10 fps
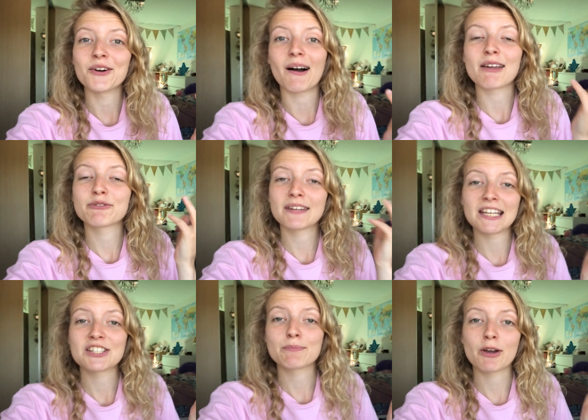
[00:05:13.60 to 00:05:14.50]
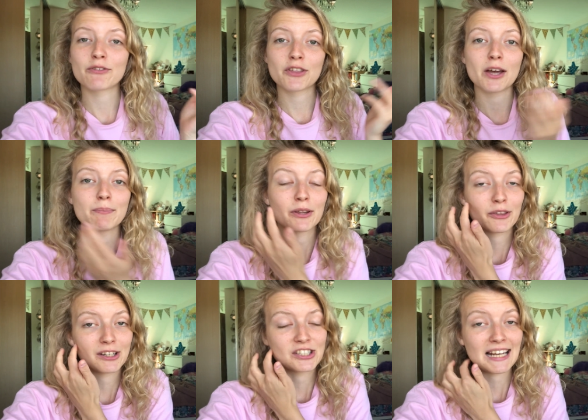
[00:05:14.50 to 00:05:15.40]
I finished both the
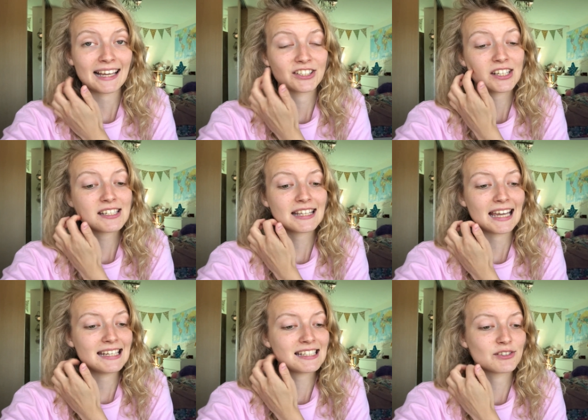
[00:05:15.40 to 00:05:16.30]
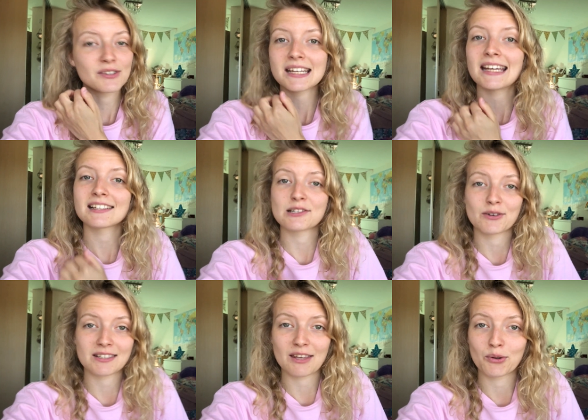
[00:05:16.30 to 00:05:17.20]
pathology lectures. They did not take as
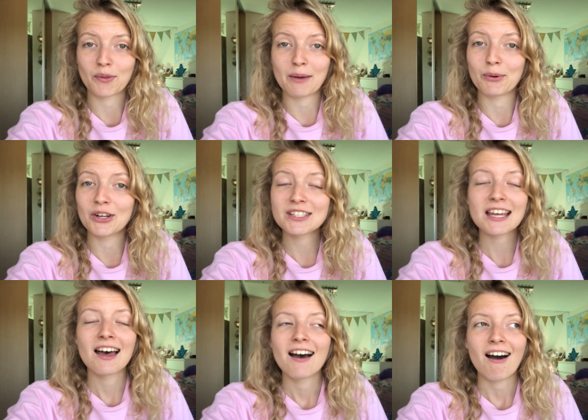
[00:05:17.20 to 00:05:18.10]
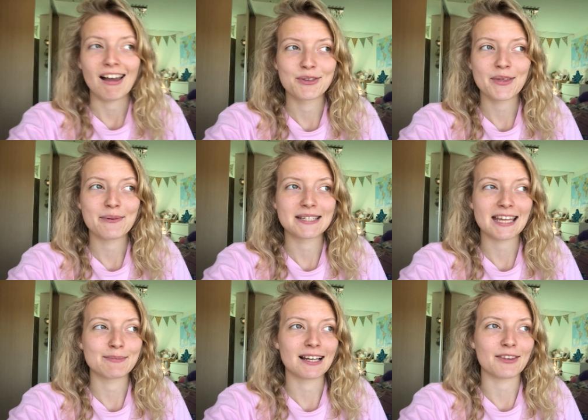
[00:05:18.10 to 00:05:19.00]
long as I thought they would. I thought they would
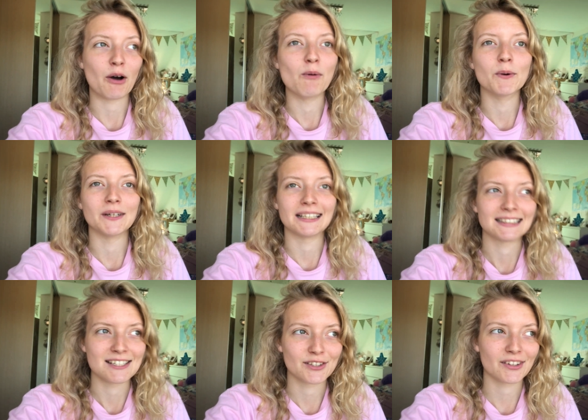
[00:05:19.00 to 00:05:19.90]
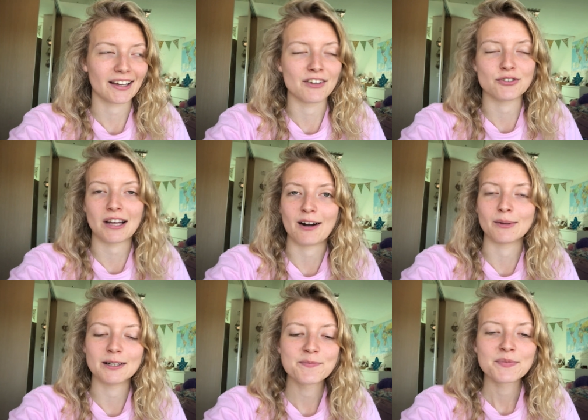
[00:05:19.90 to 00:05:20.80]
take me like the whole morning and they took like under an
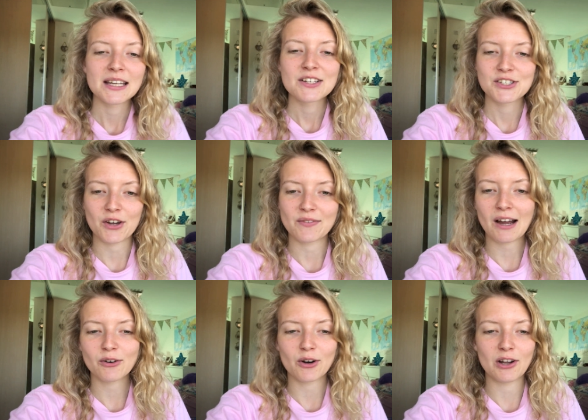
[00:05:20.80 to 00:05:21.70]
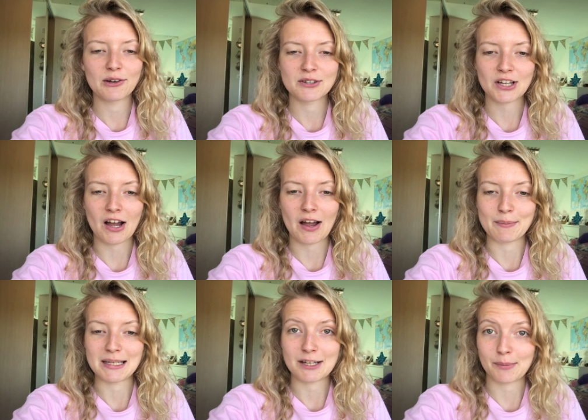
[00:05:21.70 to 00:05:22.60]
hour. So I've now got a long
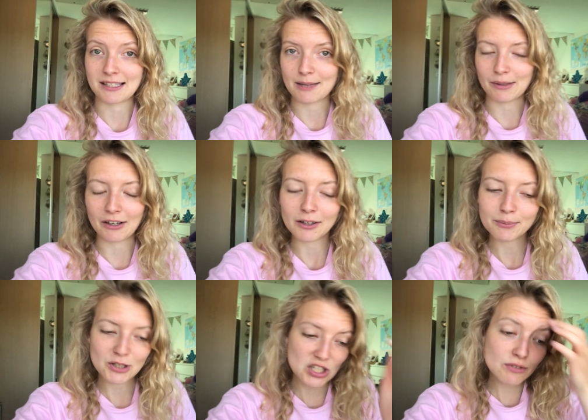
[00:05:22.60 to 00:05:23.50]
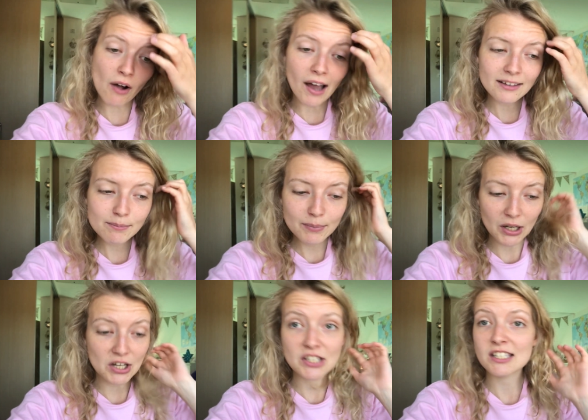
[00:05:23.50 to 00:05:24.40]
time until my seminar, which is fine
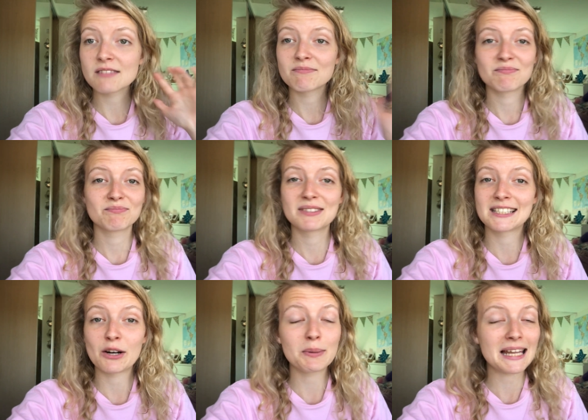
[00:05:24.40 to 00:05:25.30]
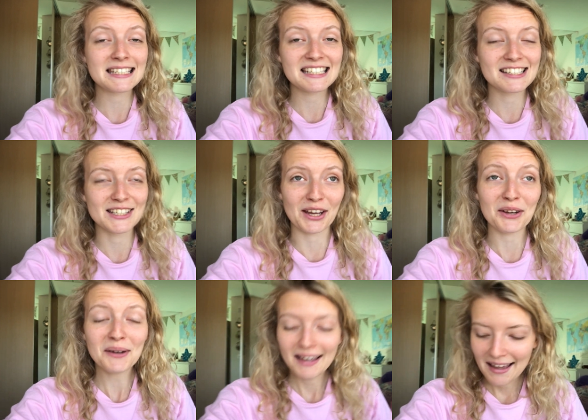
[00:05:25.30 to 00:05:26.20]
because still plenty to do.